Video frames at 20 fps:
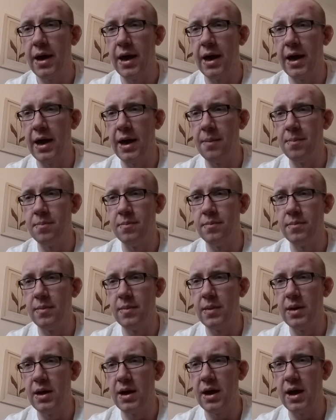I
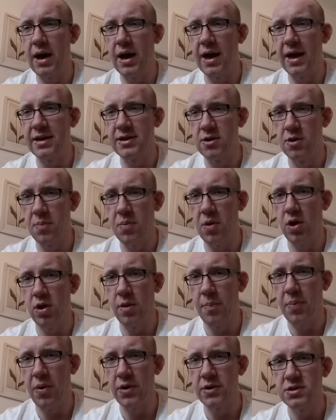added up all
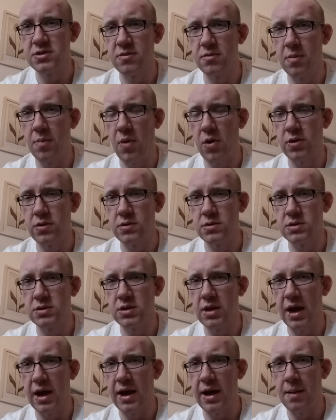the points of the
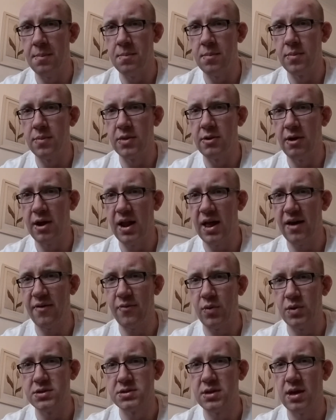models that I'll
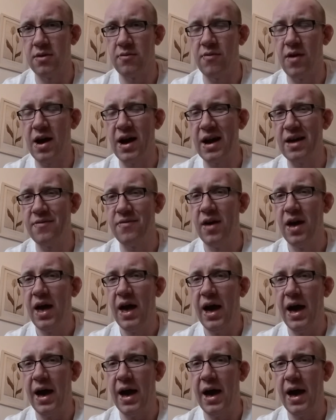have once they arrive,